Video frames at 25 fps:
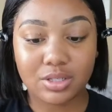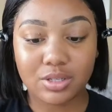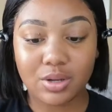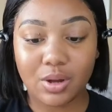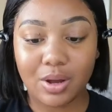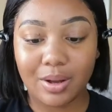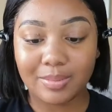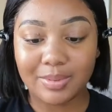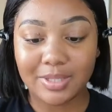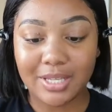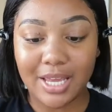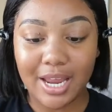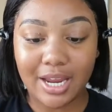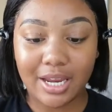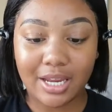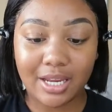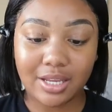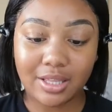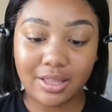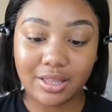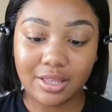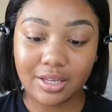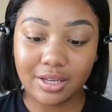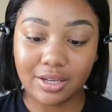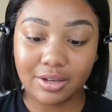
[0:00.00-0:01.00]
So I'm
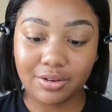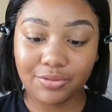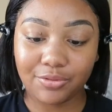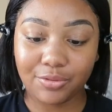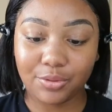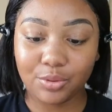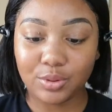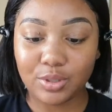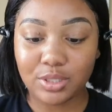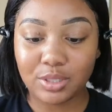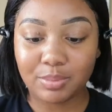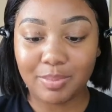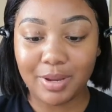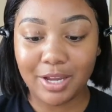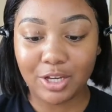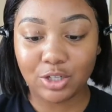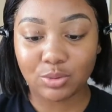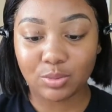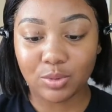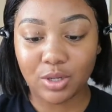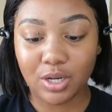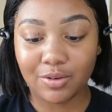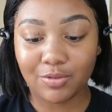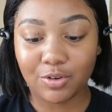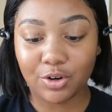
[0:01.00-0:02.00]
taking the Full
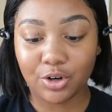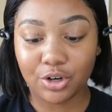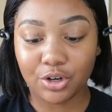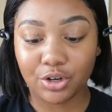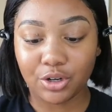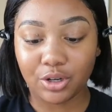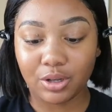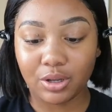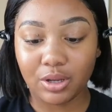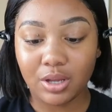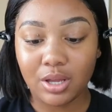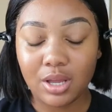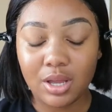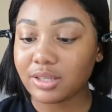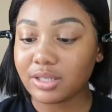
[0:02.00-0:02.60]
Spectrum CoverGirl.